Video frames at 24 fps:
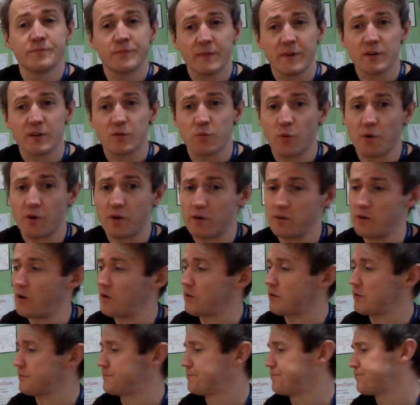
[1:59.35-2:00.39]
It's 1
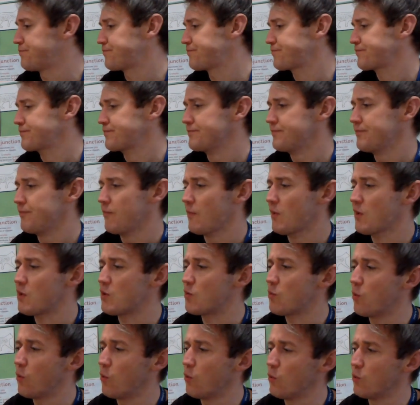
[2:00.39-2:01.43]
o'clock.
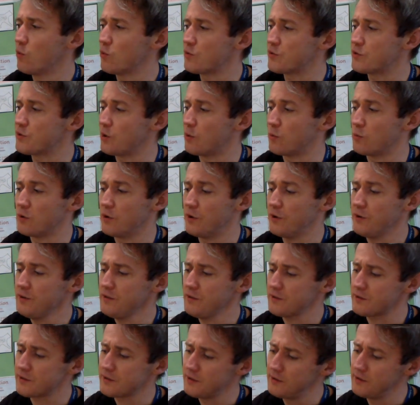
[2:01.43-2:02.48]
You also
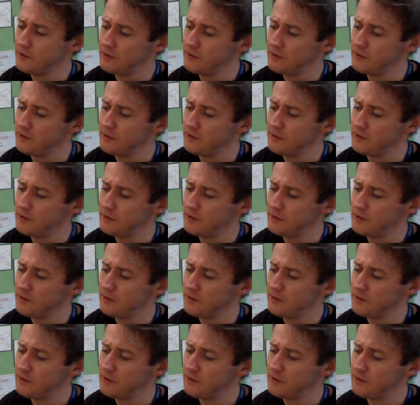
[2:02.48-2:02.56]
learnt